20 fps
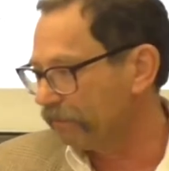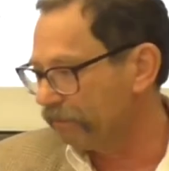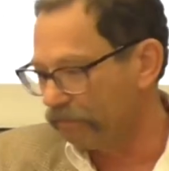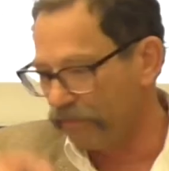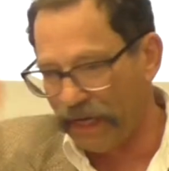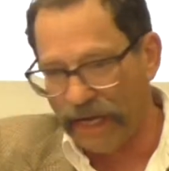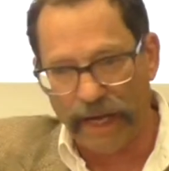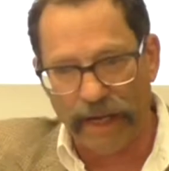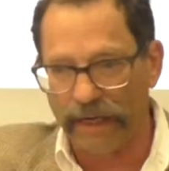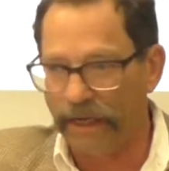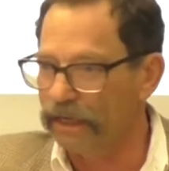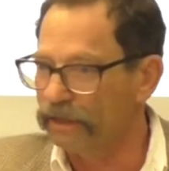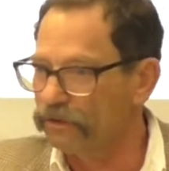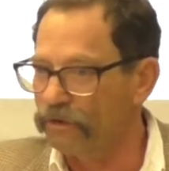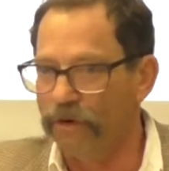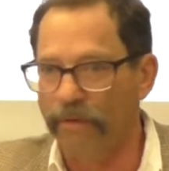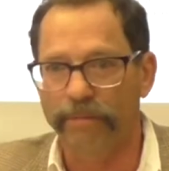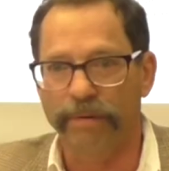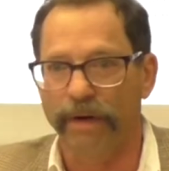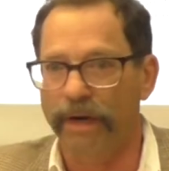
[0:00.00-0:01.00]
Halal
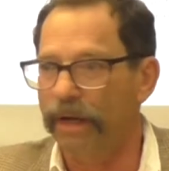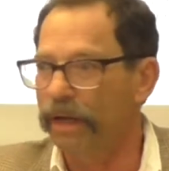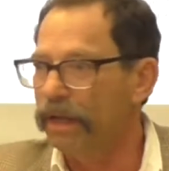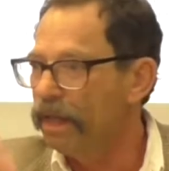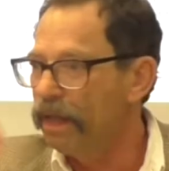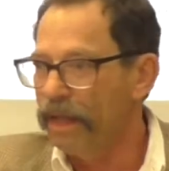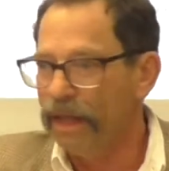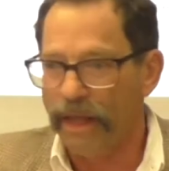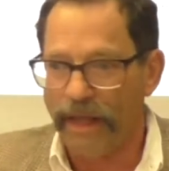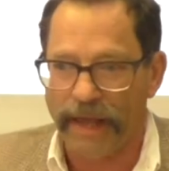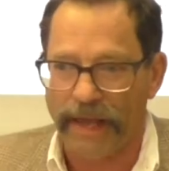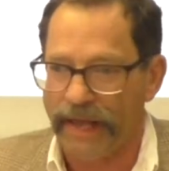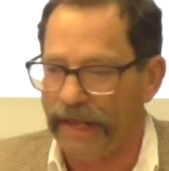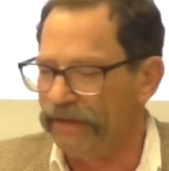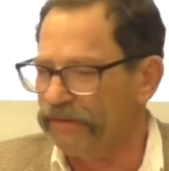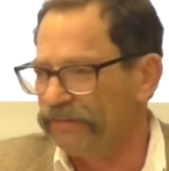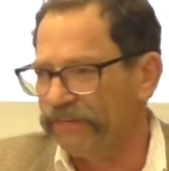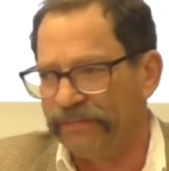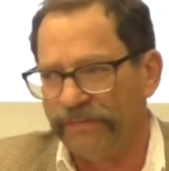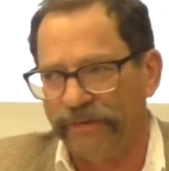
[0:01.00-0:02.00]
Kubra
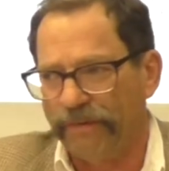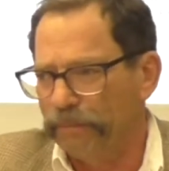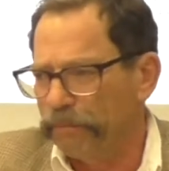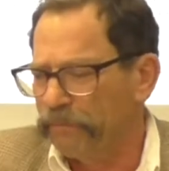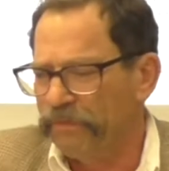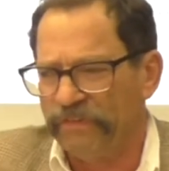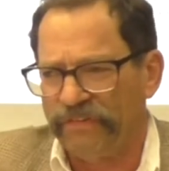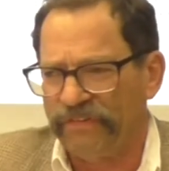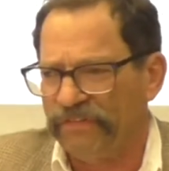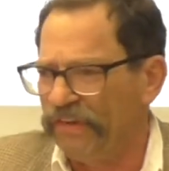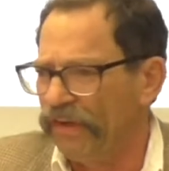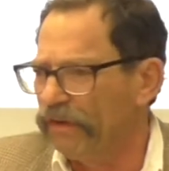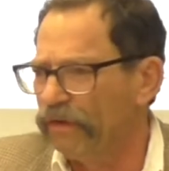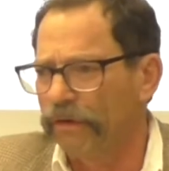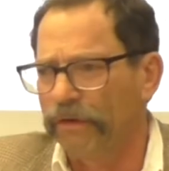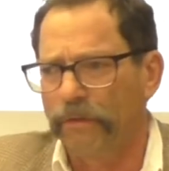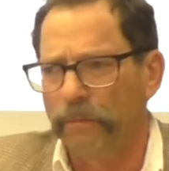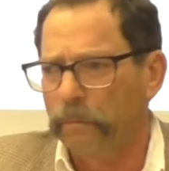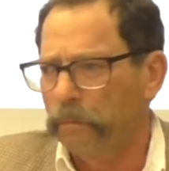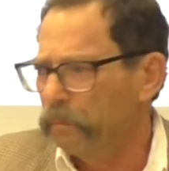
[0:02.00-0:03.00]
has
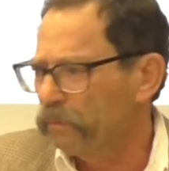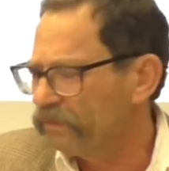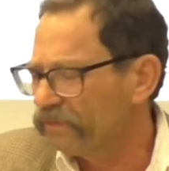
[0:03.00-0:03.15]
still